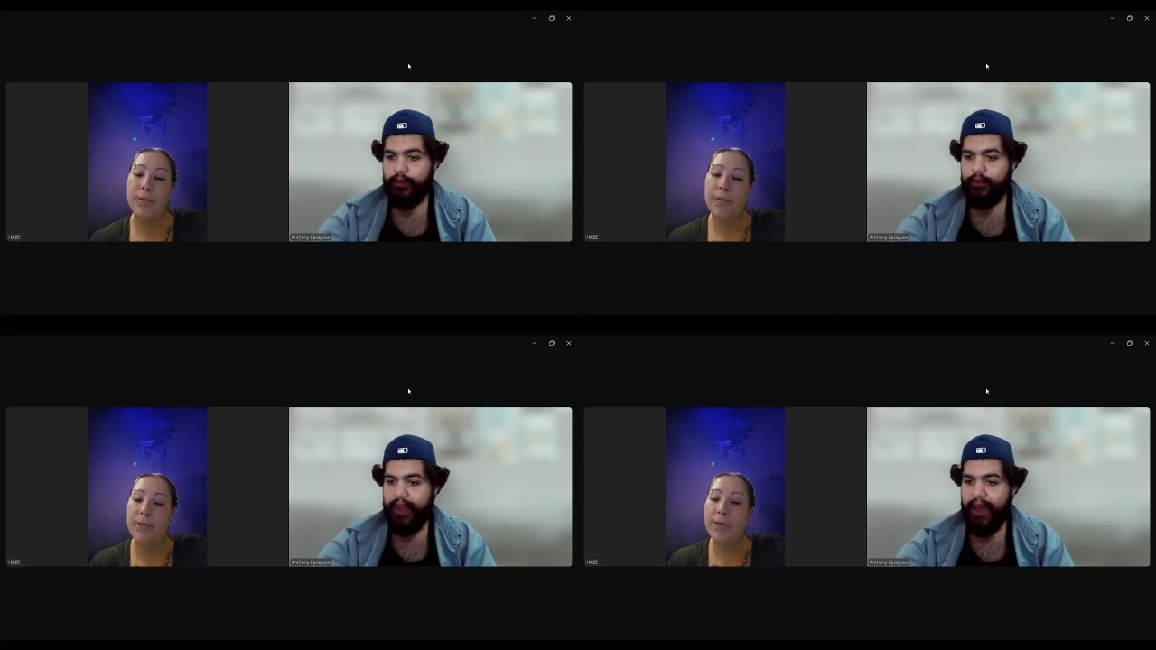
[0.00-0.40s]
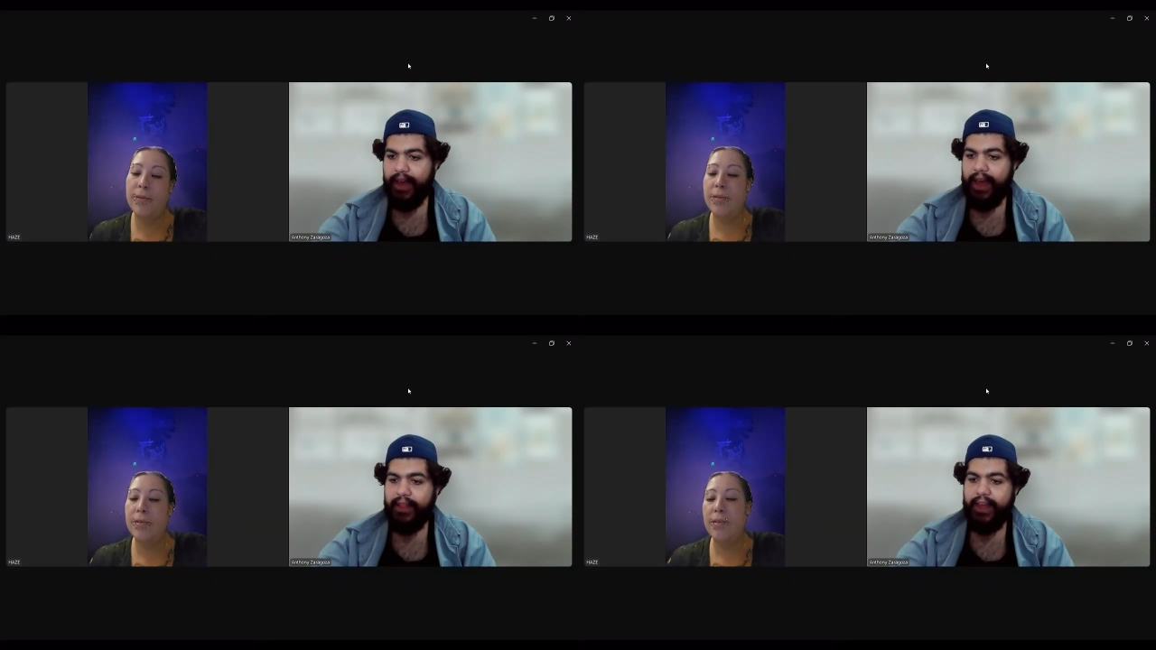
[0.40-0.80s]
Speaker 1: So yeah,
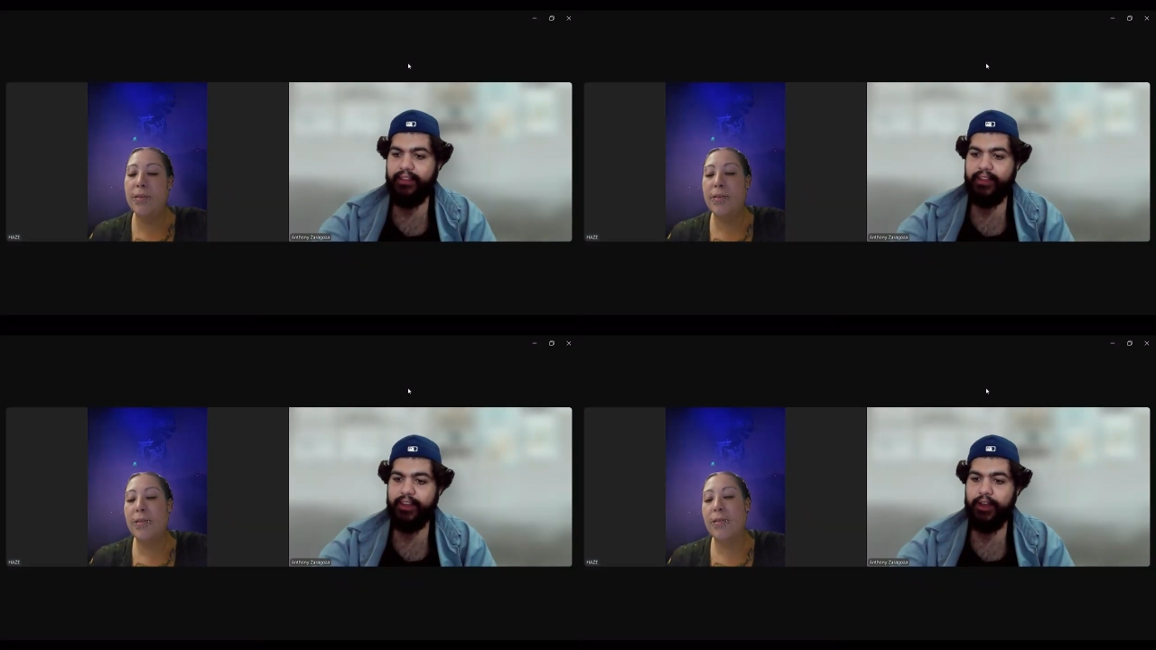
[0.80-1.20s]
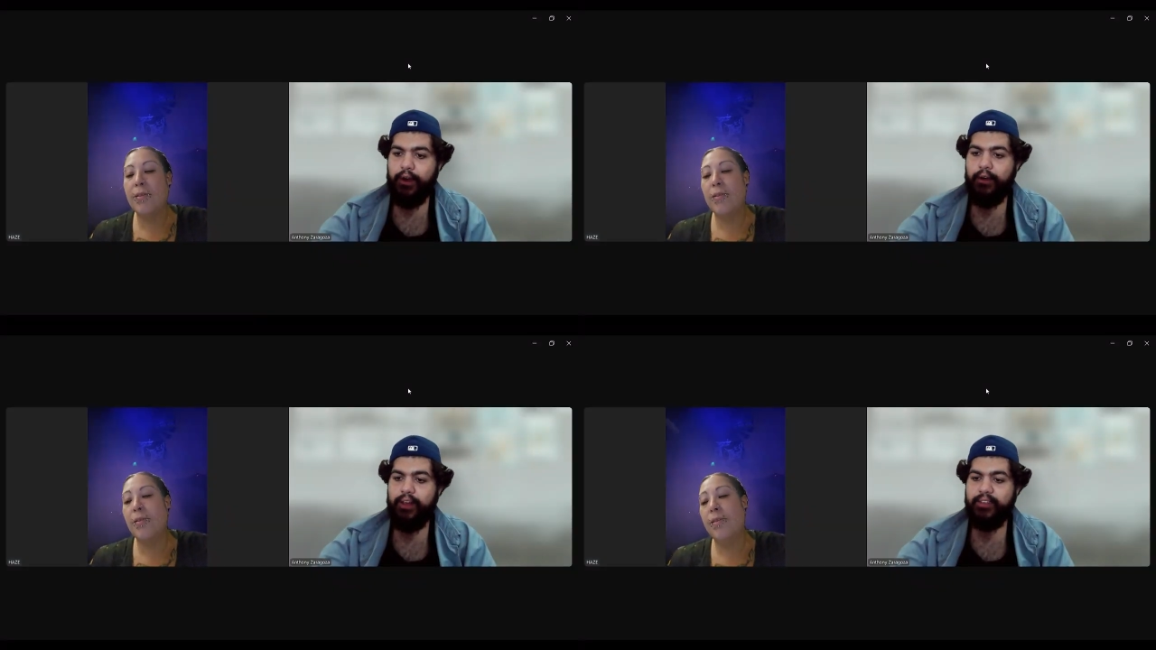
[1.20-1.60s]
that that's gonna
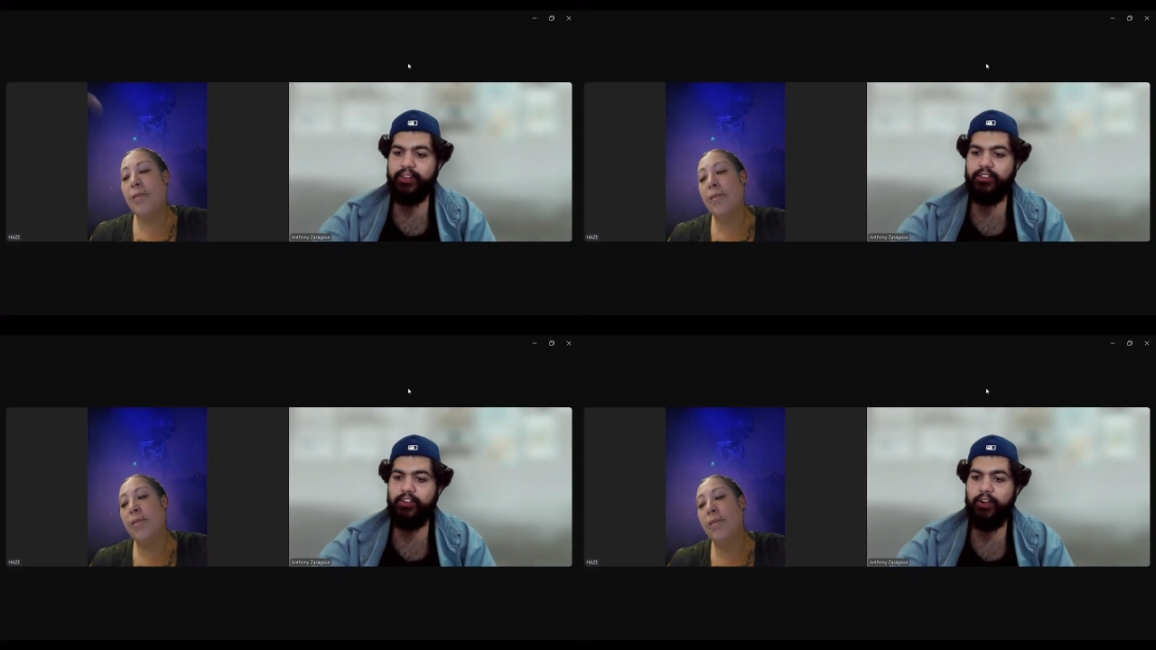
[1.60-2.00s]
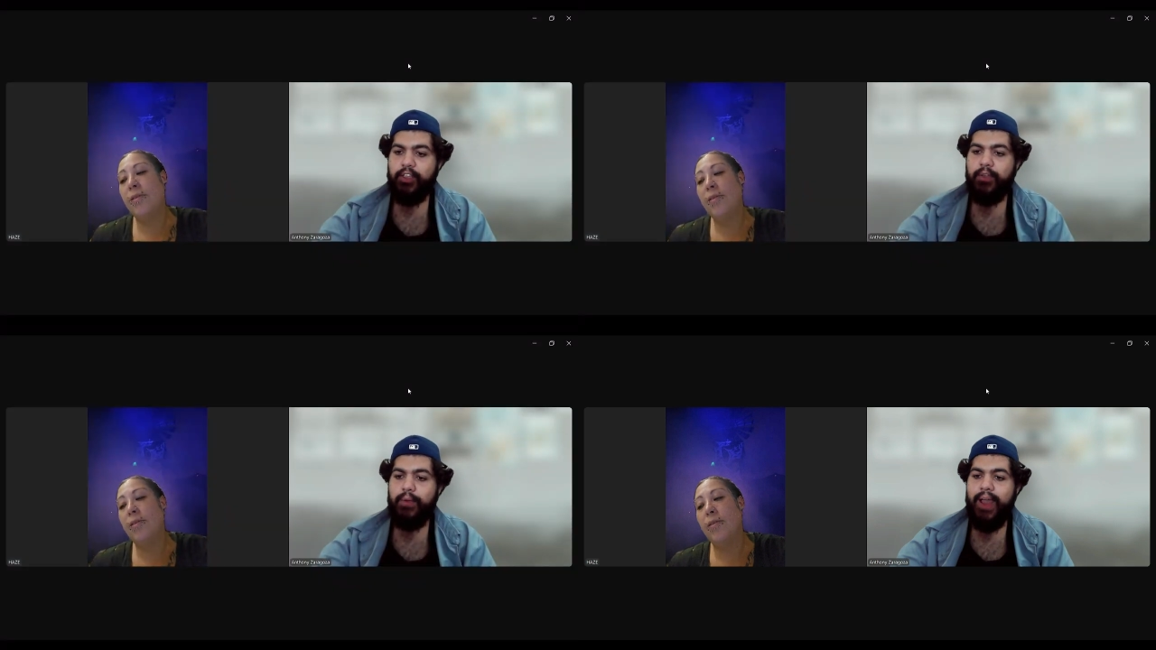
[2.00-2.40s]
go. That's gonna
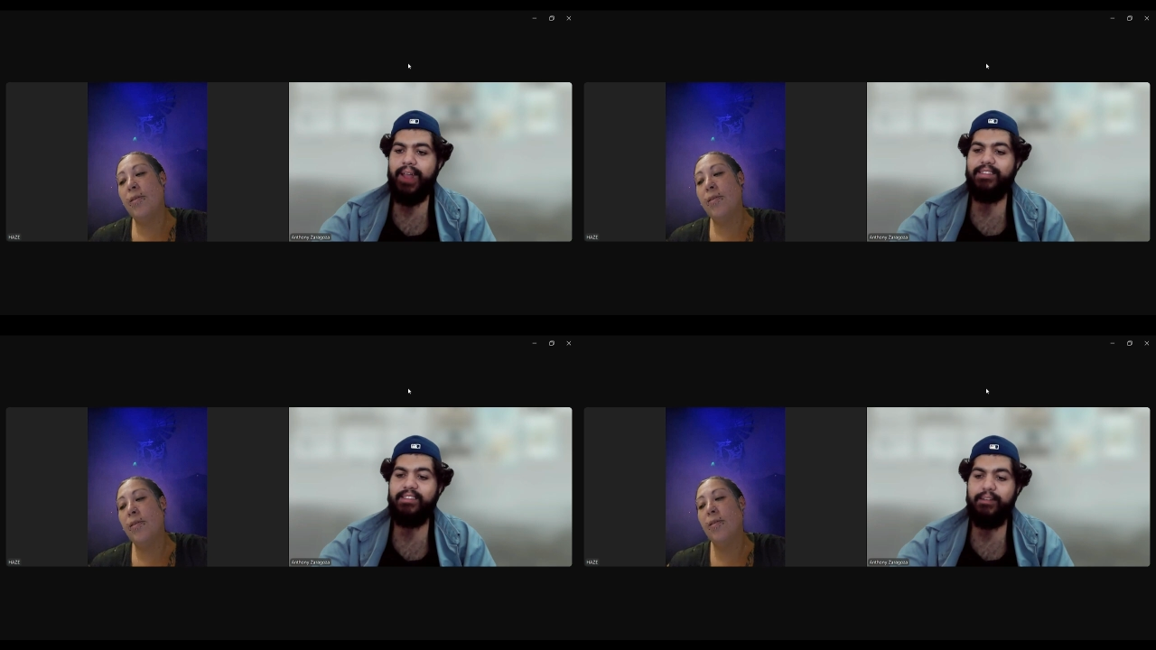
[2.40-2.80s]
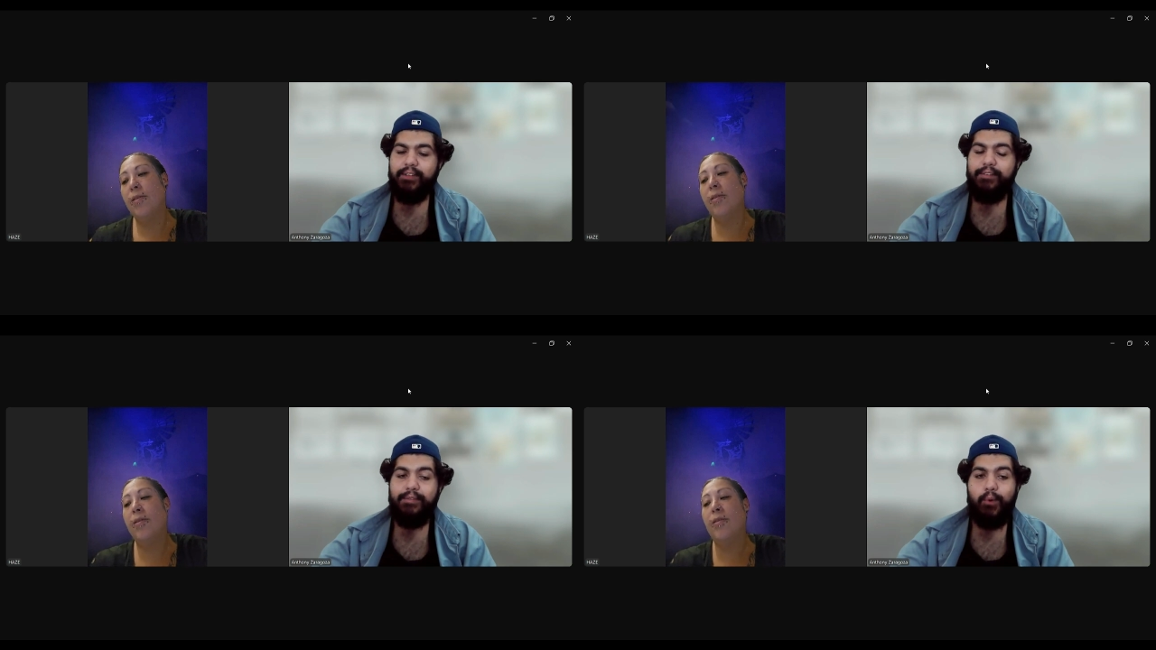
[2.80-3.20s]
start you at
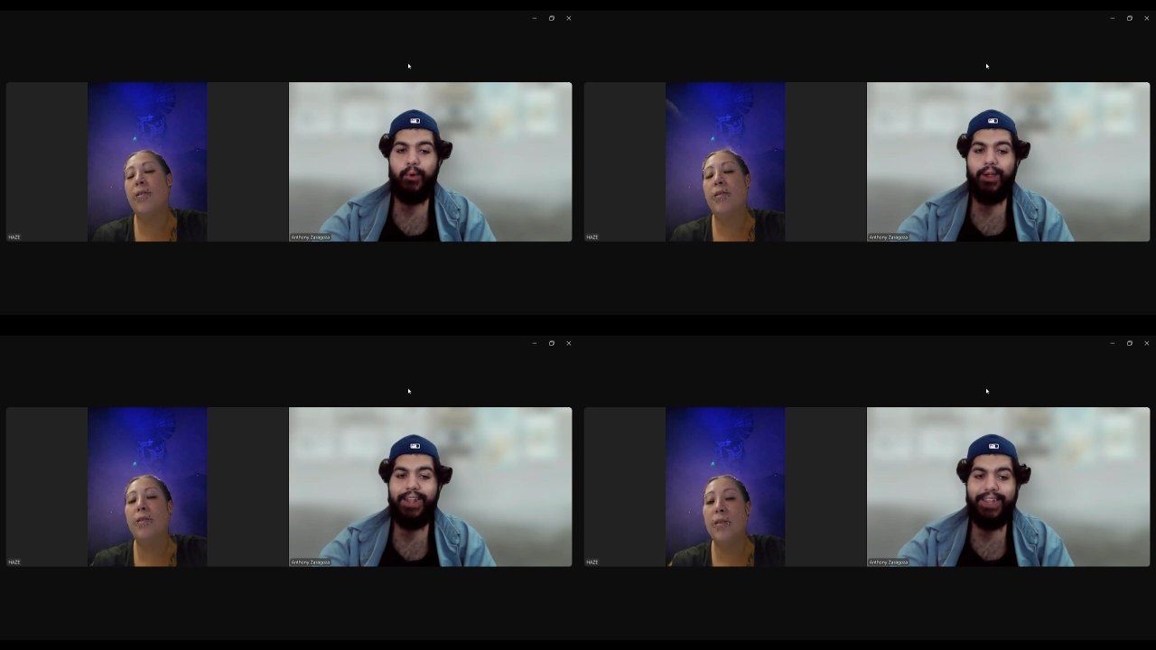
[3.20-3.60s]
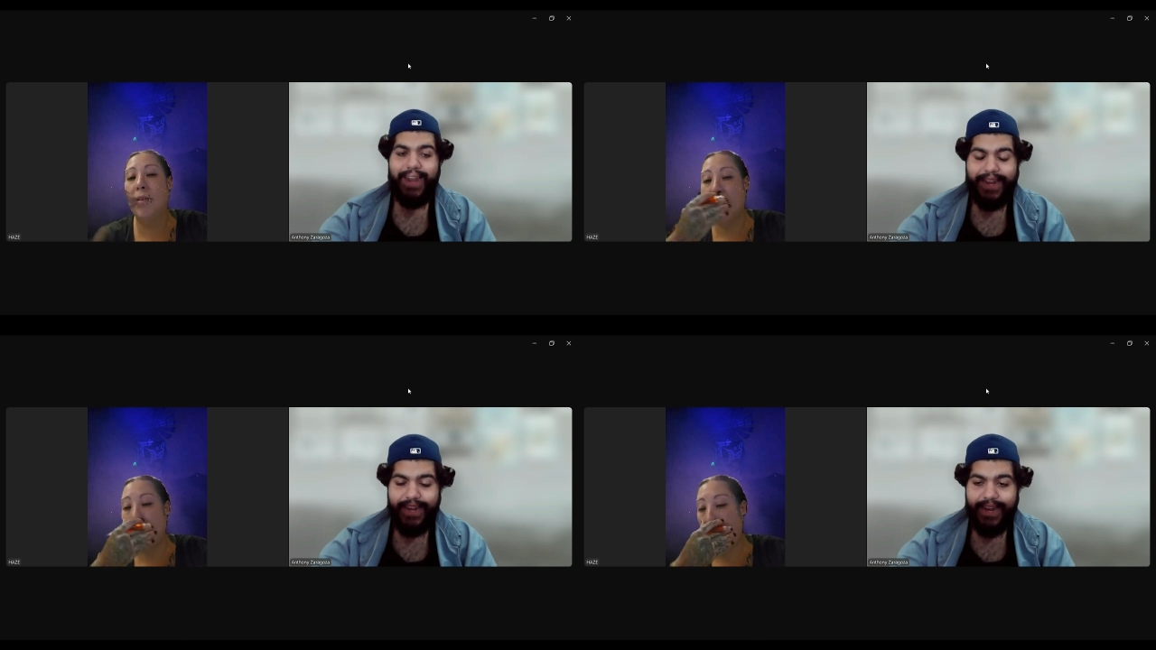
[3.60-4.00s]

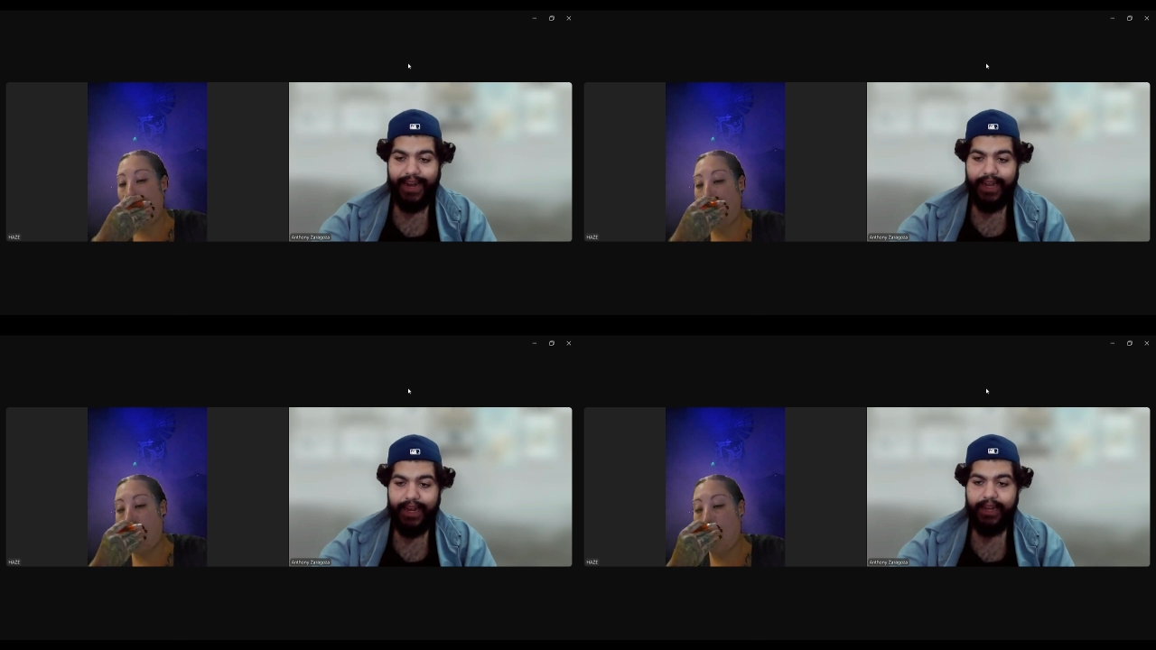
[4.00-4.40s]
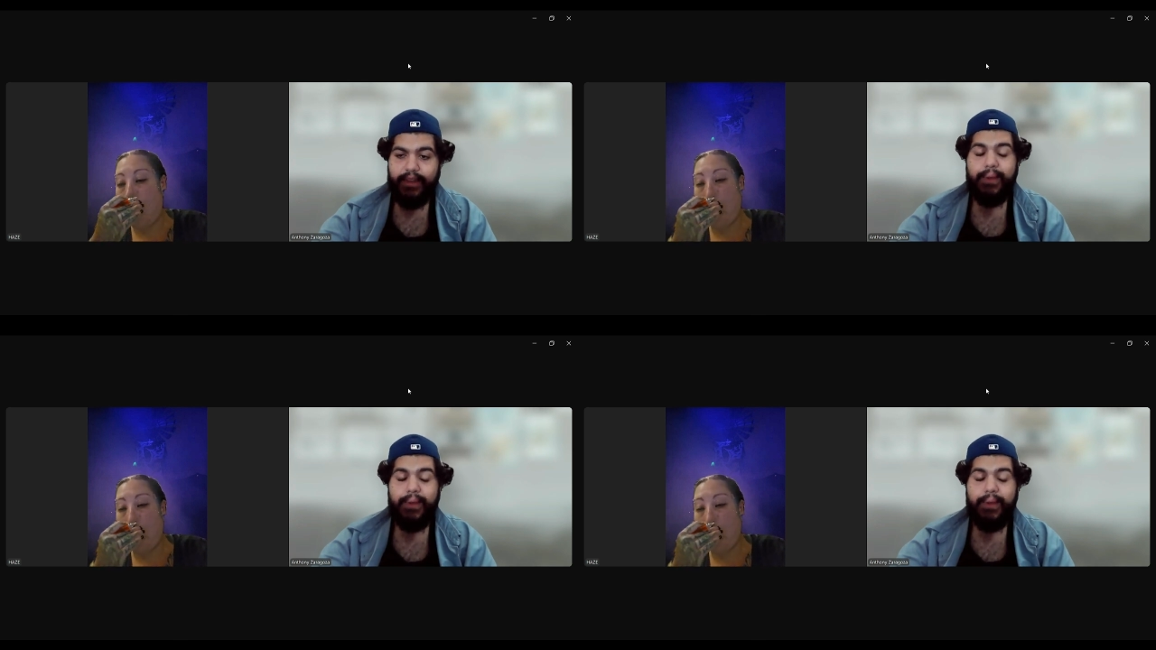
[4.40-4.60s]
74.99,